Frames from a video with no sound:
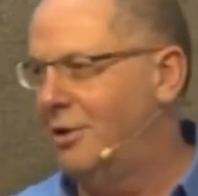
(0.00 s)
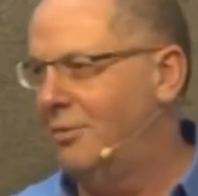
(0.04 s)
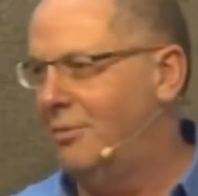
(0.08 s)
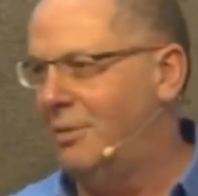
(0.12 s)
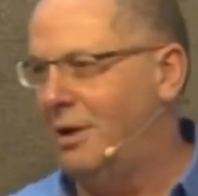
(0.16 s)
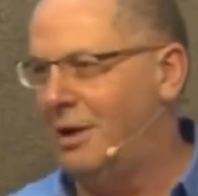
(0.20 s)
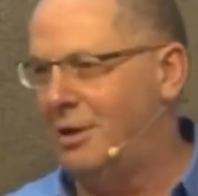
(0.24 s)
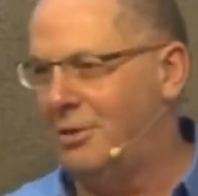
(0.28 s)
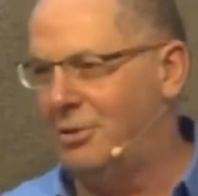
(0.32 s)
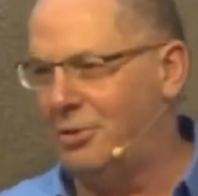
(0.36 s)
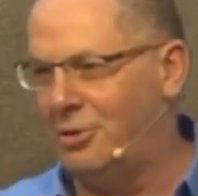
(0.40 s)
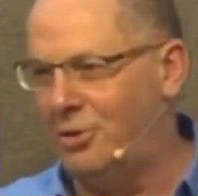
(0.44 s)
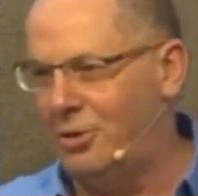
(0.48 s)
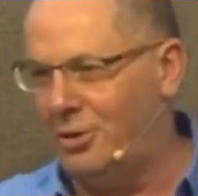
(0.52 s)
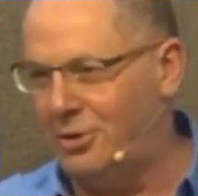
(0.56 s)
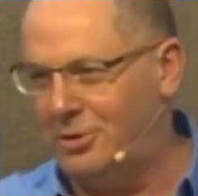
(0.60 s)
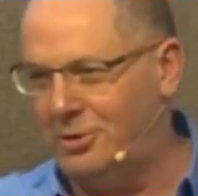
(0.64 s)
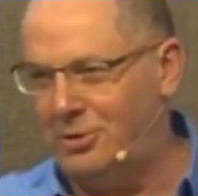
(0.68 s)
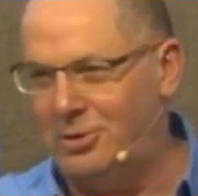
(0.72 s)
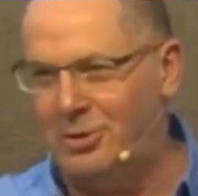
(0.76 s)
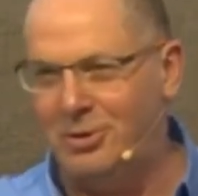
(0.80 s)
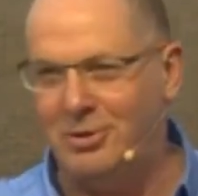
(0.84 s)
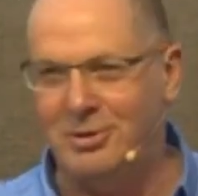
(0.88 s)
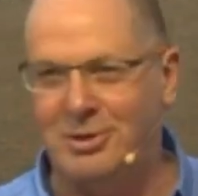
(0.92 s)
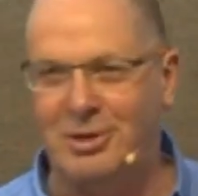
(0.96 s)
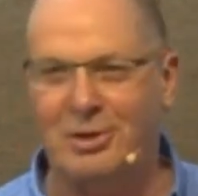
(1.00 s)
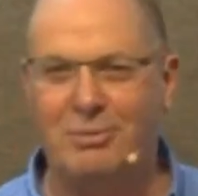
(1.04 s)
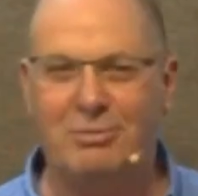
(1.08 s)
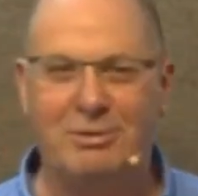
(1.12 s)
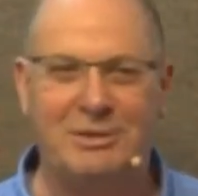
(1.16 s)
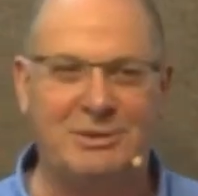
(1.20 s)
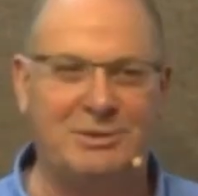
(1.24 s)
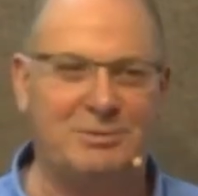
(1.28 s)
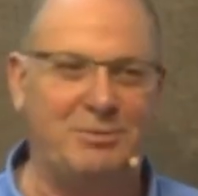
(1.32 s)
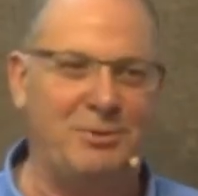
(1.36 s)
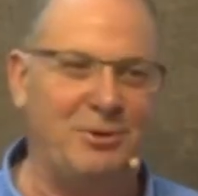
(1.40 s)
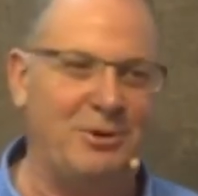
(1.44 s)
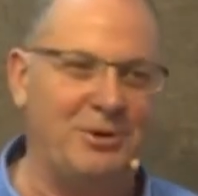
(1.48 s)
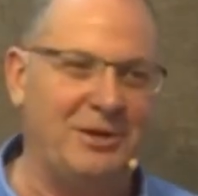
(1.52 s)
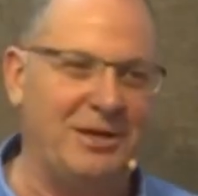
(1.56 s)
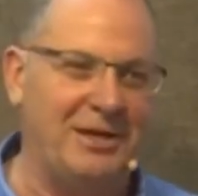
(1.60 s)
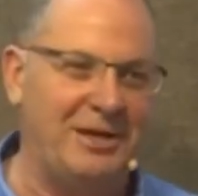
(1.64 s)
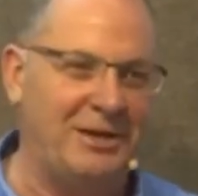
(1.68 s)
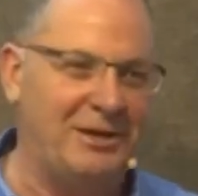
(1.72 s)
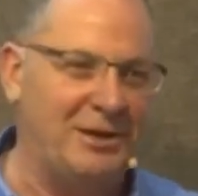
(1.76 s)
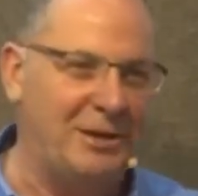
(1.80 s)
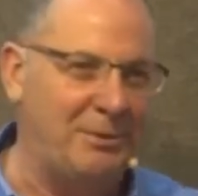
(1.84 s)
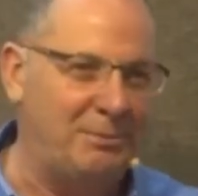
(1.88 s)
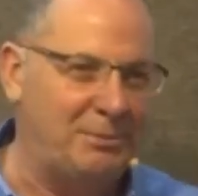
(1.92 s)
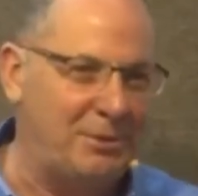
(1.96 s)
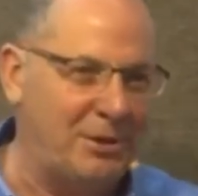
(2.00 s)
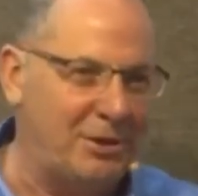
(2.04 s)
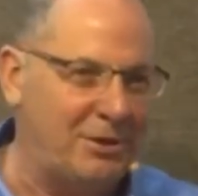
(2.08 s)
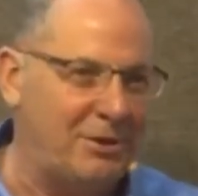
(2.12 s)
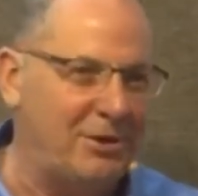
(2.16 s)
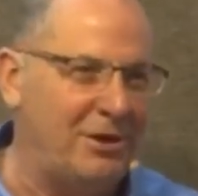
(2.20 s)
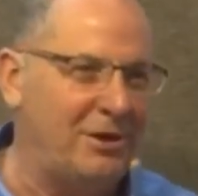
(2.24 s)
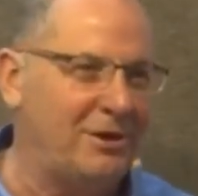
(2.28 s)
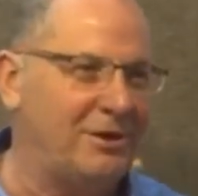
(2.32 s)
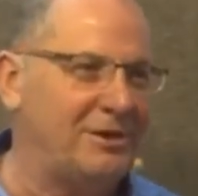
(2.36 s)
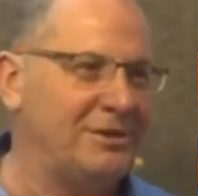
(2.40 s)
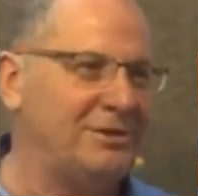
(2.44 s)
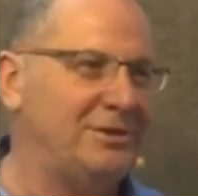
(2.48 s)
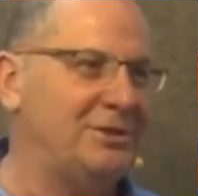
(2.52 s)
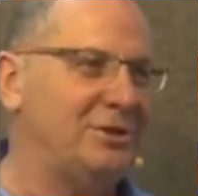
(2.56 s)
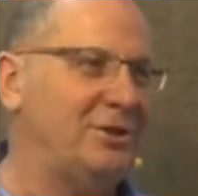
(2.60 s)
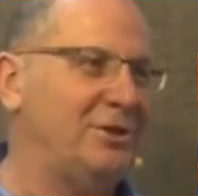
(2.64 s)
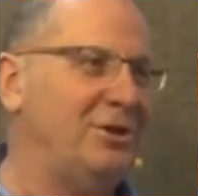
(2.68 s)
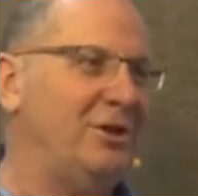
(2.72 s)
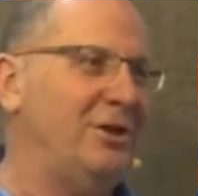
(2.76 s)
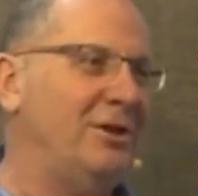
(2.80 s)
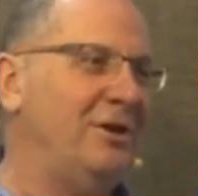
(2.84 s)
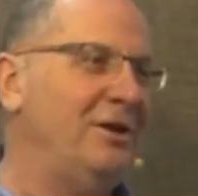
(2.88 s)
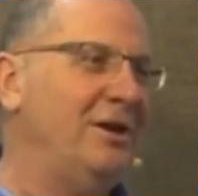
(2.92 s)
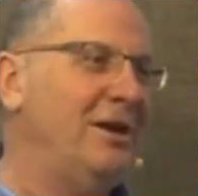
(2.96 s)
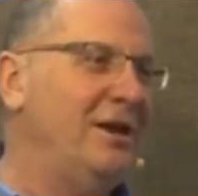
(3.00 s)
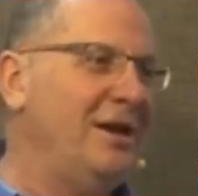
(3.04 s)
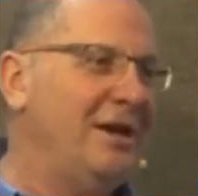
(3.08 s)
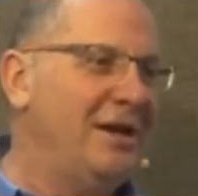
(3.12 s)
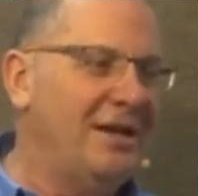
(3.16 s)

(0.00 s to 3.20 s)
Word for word: my third daughter was born in cryptococcus year.